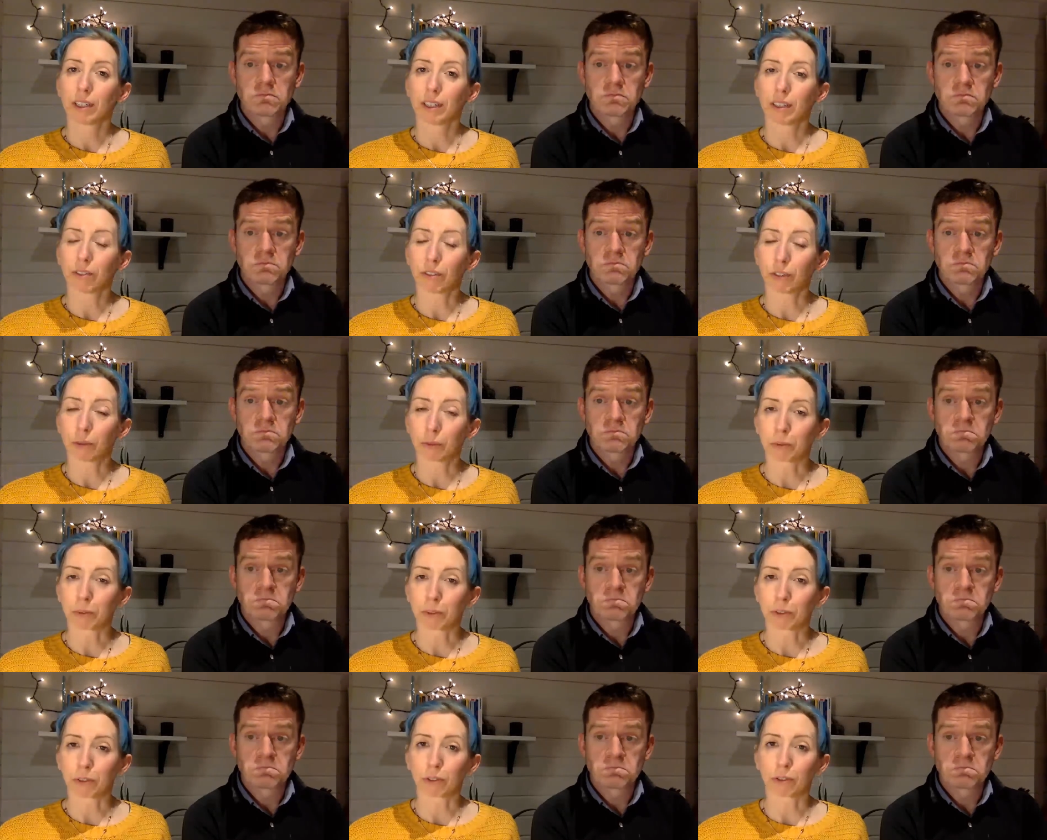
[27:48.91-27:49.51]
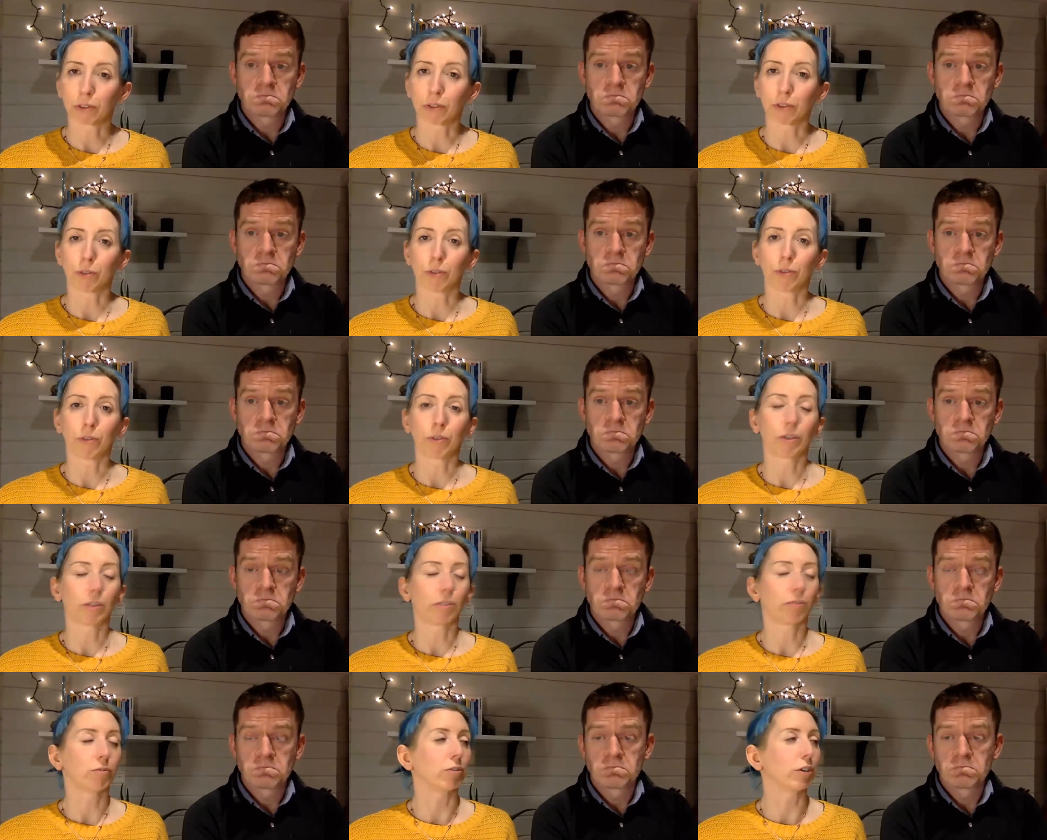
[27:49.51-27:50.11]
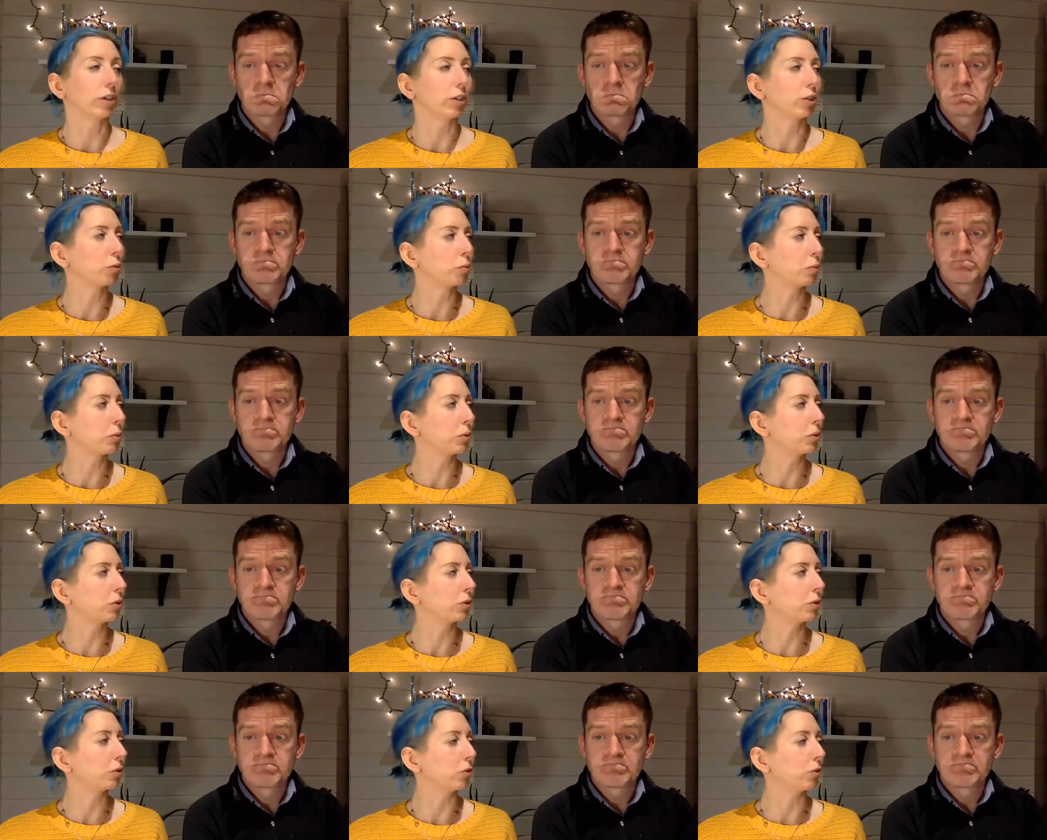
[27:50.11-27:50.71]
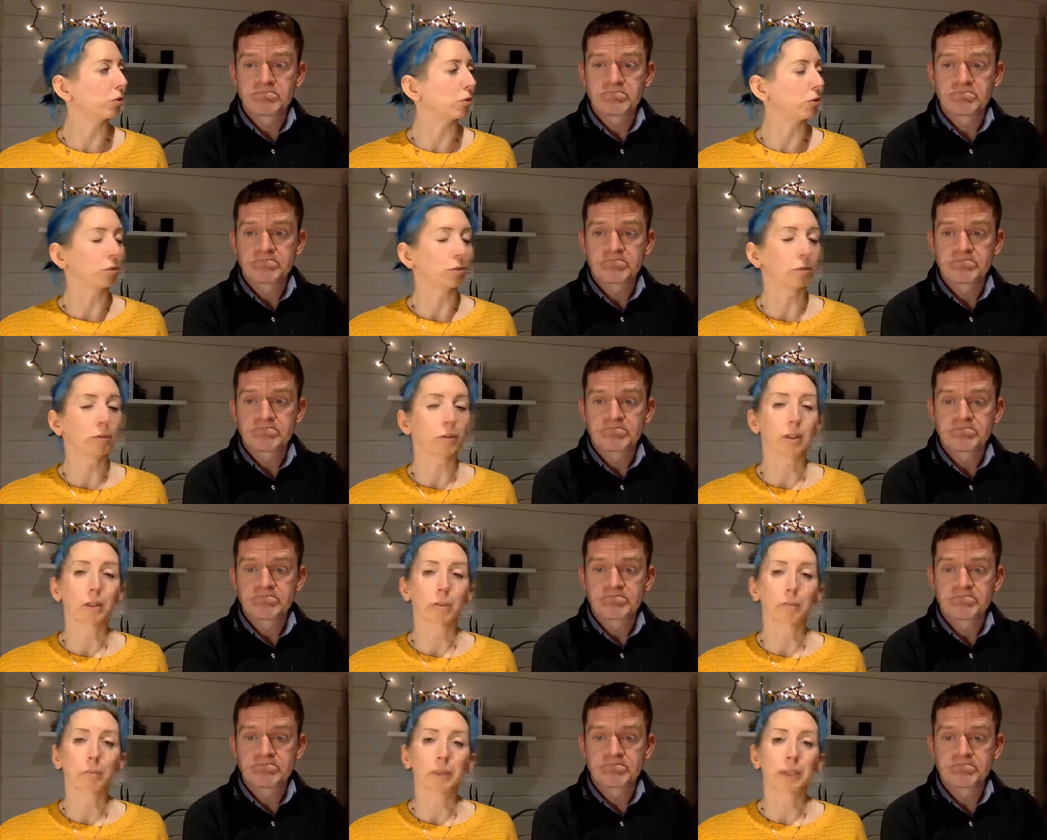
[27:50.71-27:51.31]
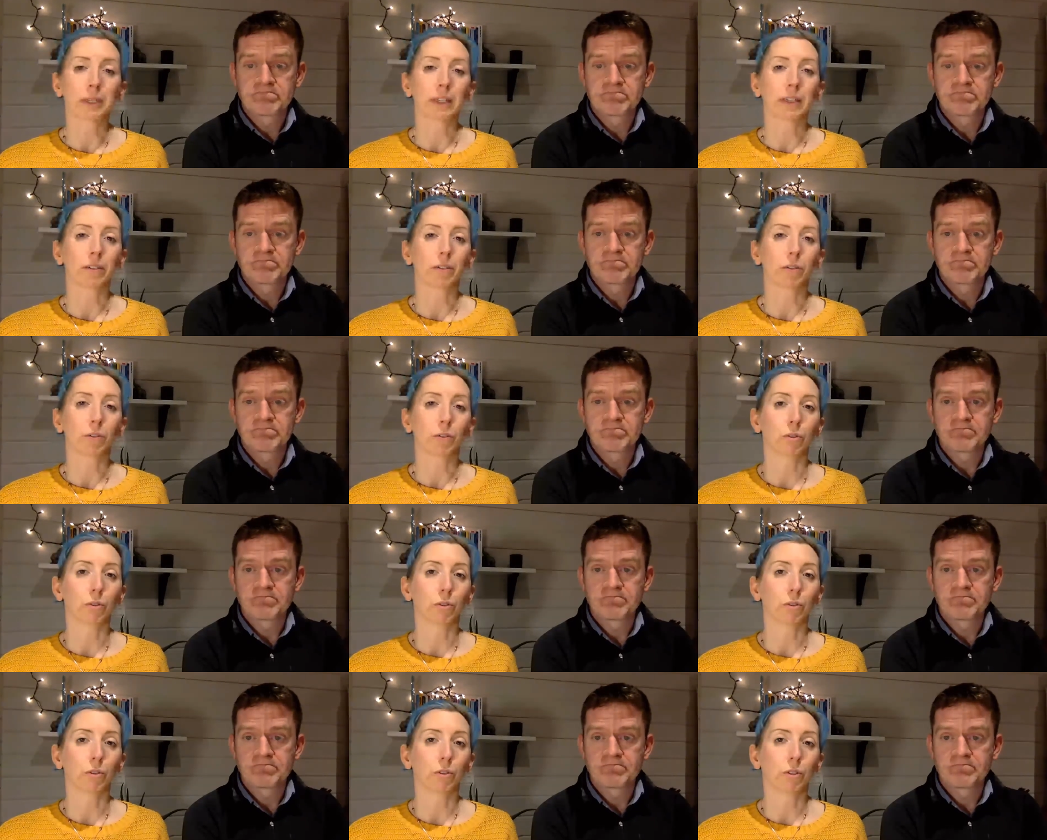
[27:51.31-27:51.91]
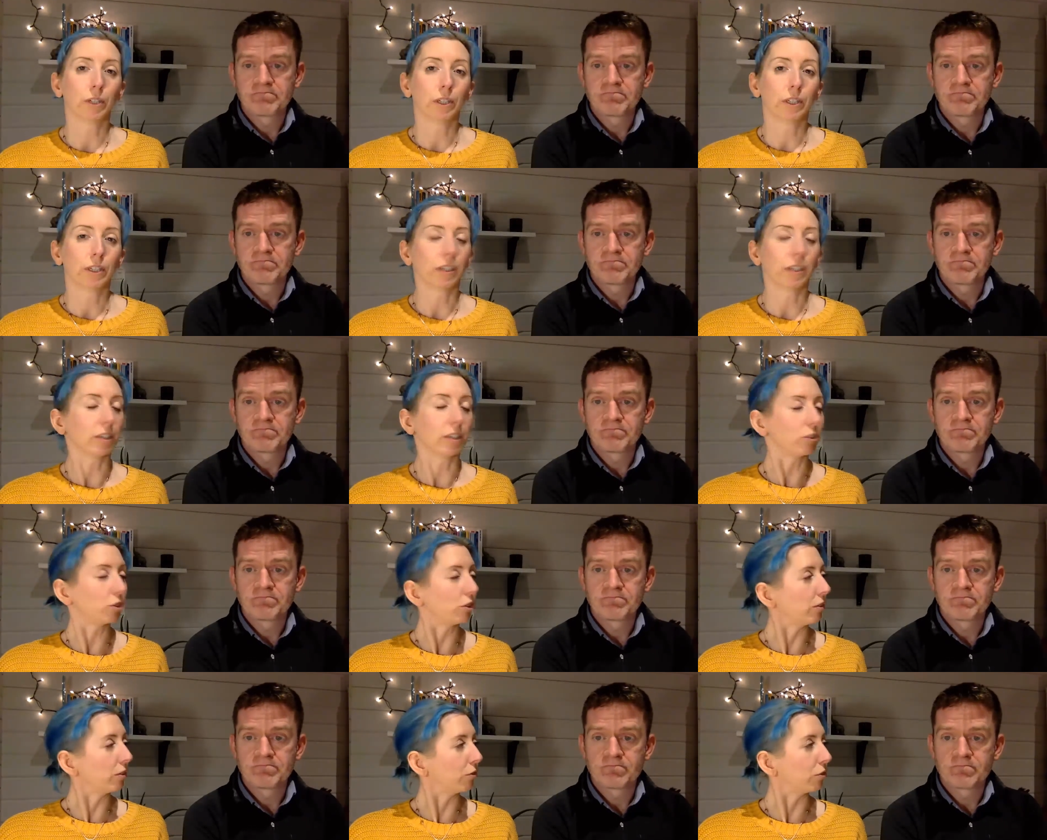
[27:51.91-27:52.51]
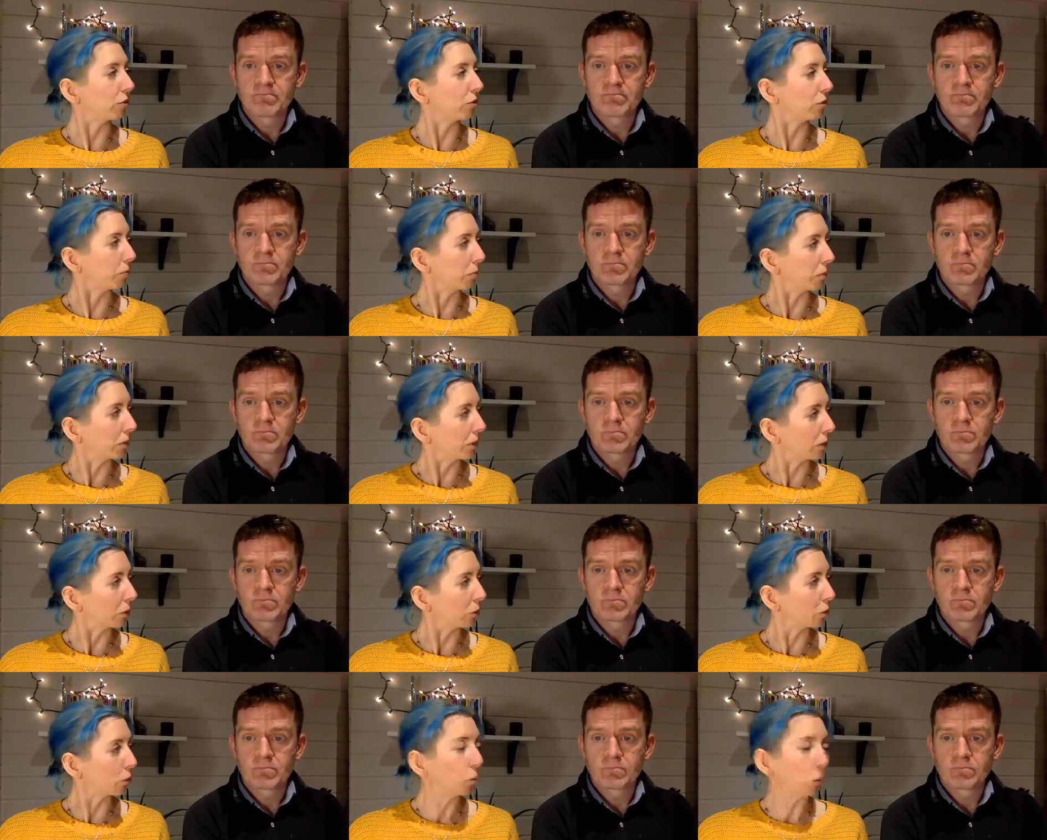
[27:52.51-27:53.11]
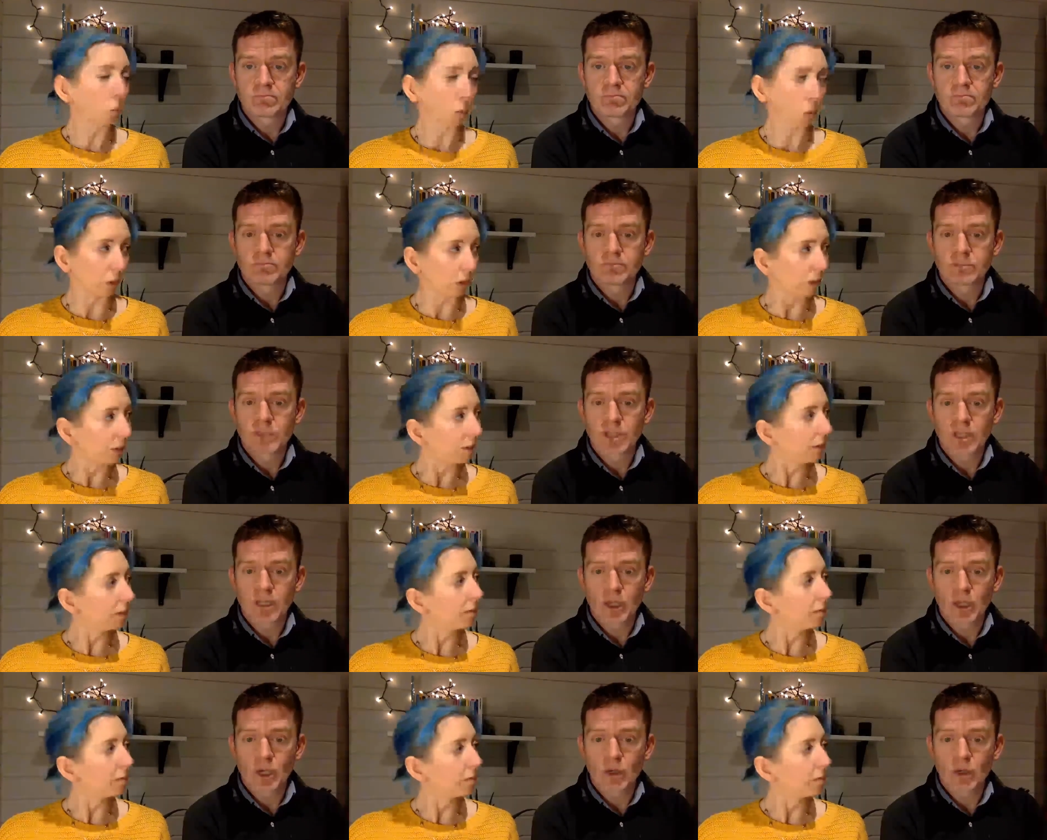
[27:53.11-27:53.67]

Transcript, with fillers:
Speaker 1: if you want to write a book or do something big or achieve something cool.